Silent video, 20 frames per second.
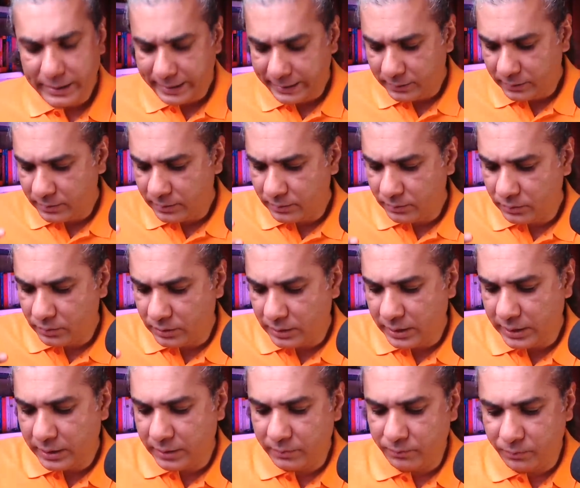and
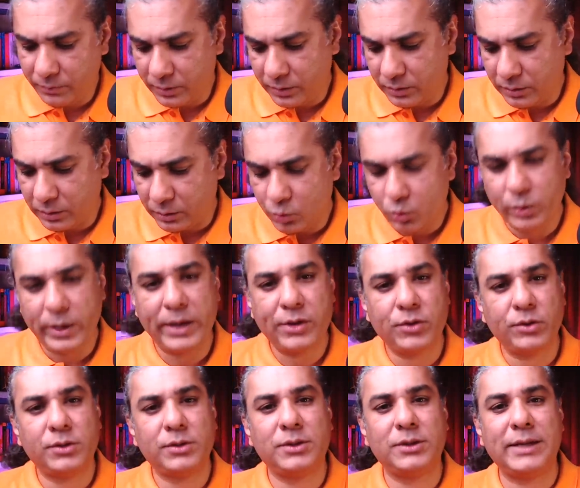they the two
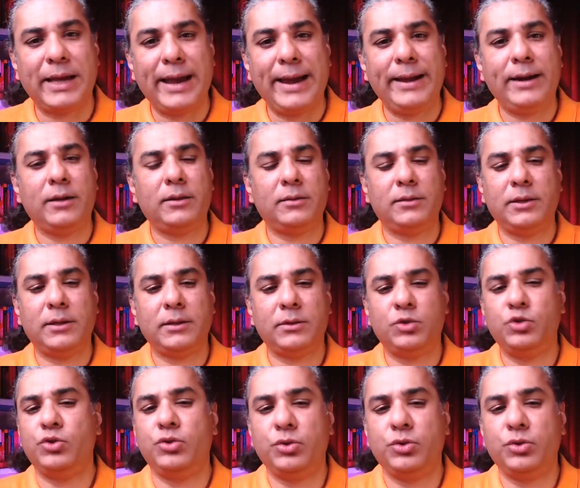nations signed the